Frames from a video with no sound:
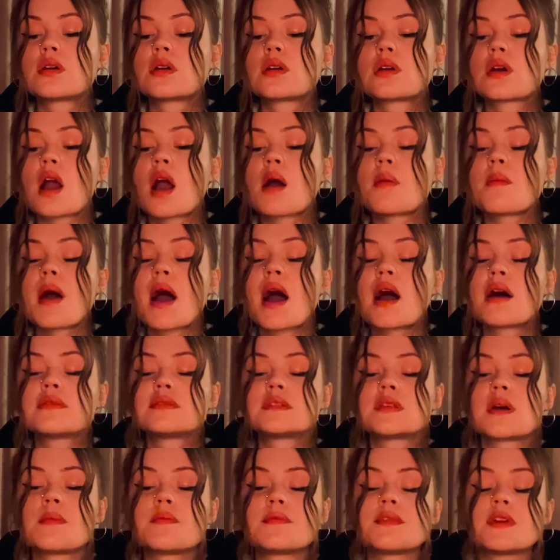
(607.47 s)
come out of
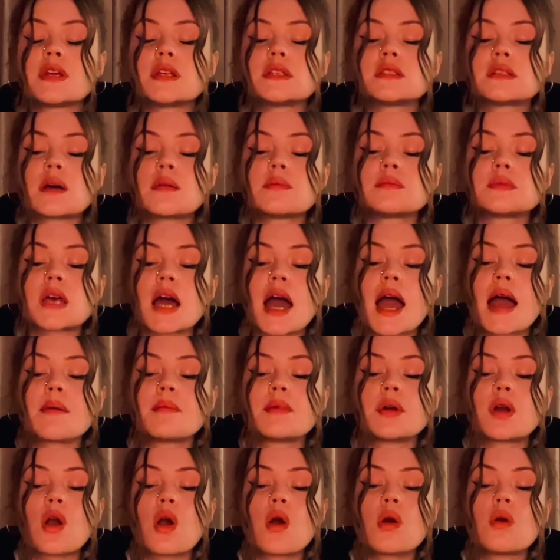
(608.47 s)
something some time
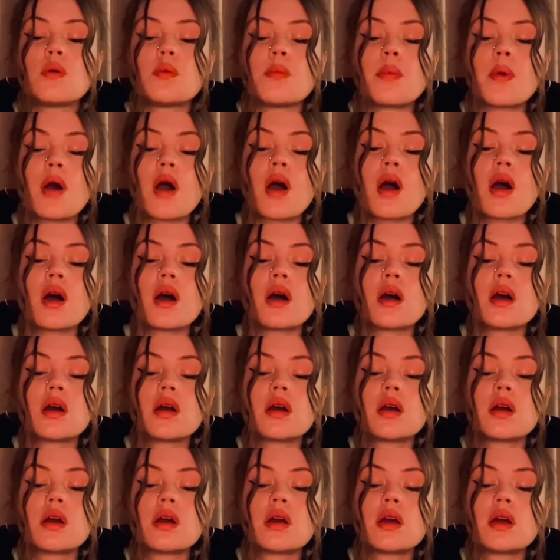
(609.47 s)
ago, but
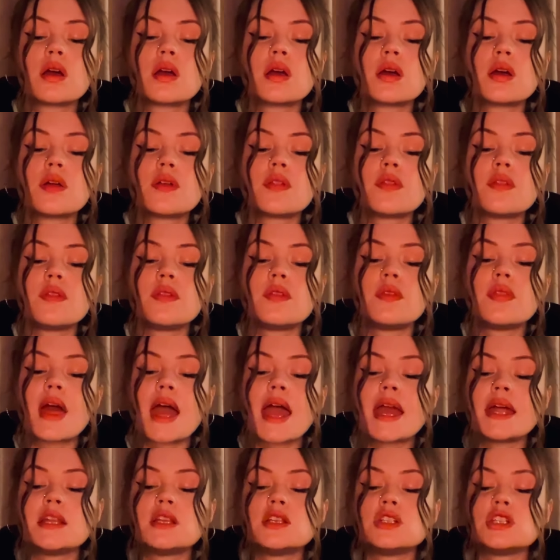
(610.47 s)
the
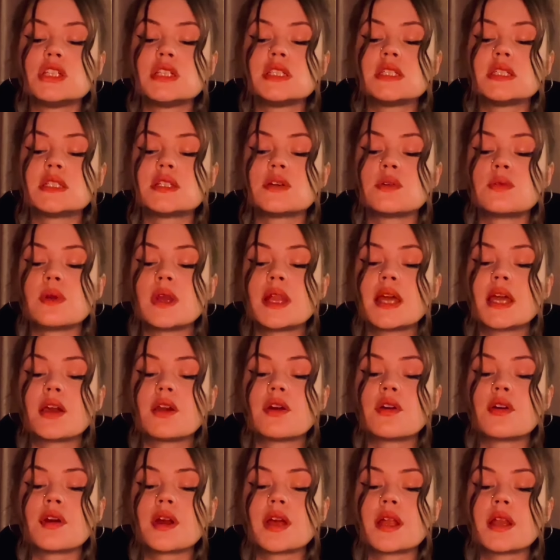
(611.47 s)
energy's still
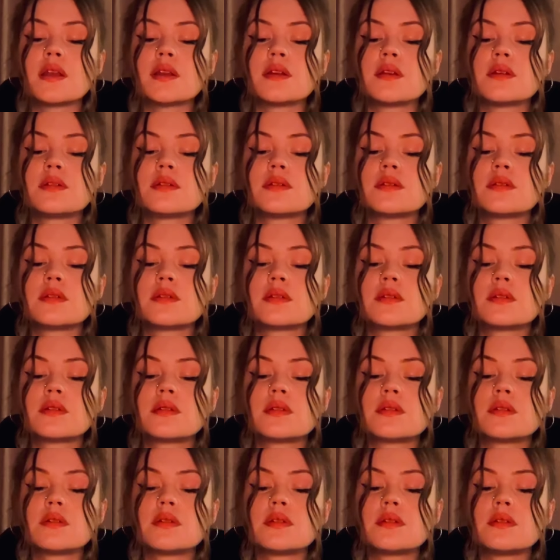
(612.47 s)
lingering.
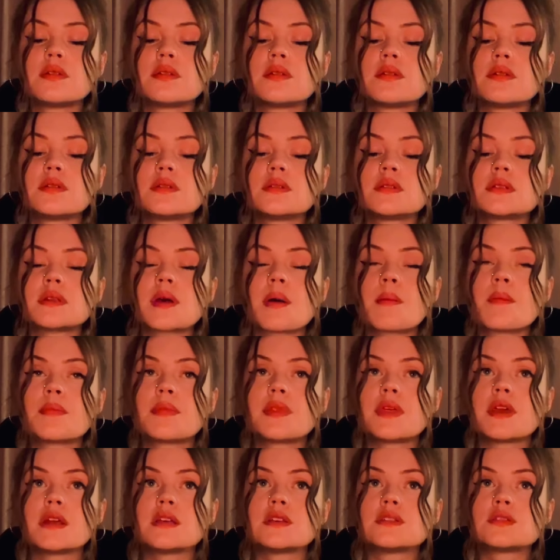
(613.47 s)

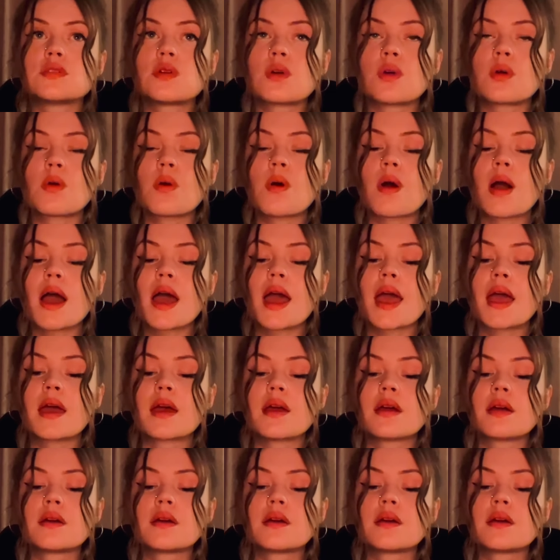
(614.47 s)
Something's not quite,